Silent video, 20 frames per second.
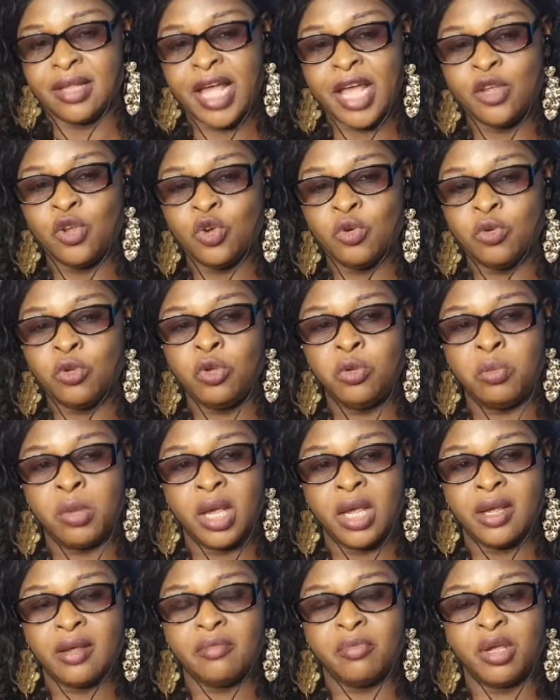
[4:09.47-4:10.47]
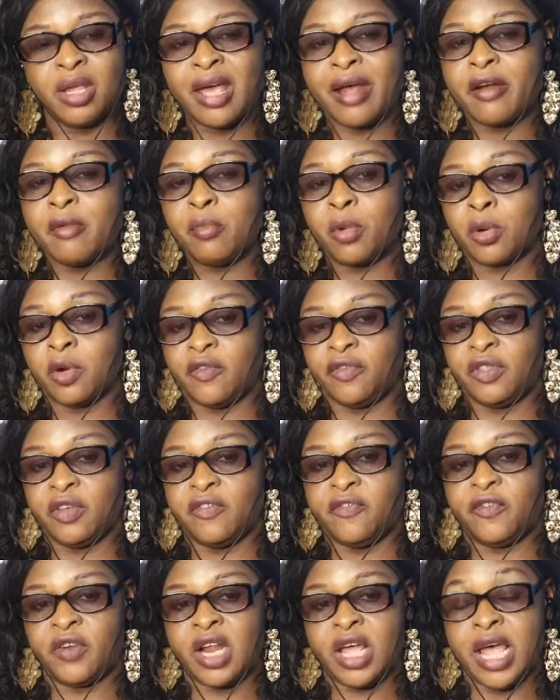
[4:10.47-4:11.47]
there you may be hearing more of
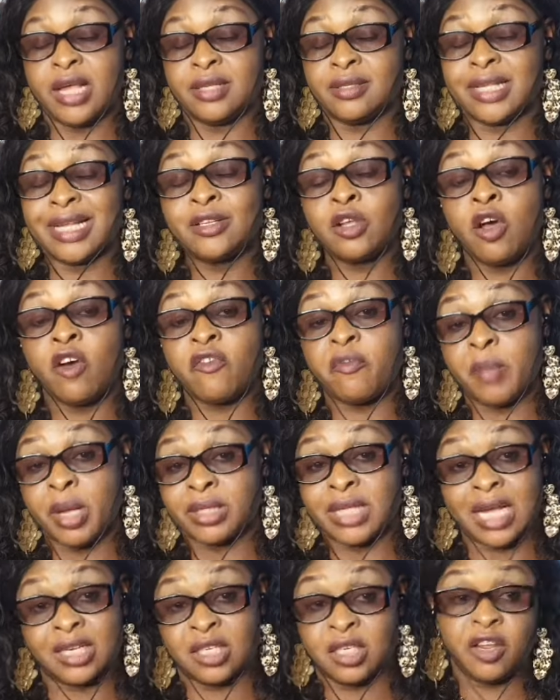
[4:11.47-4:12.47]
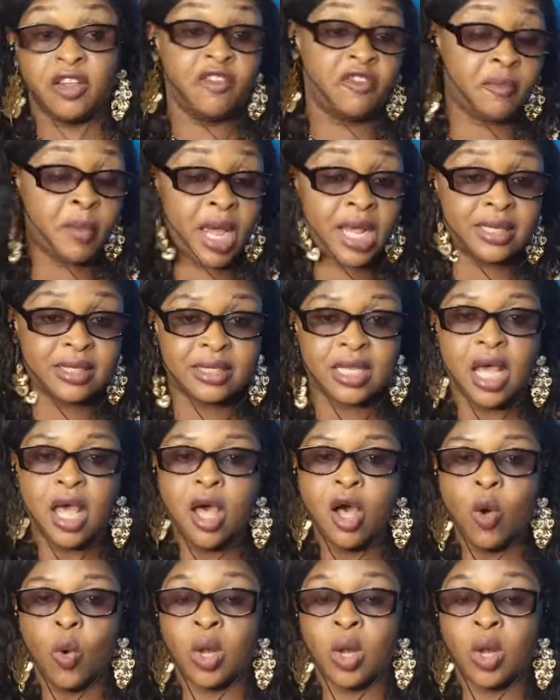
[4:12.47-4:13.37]
the state government achievements,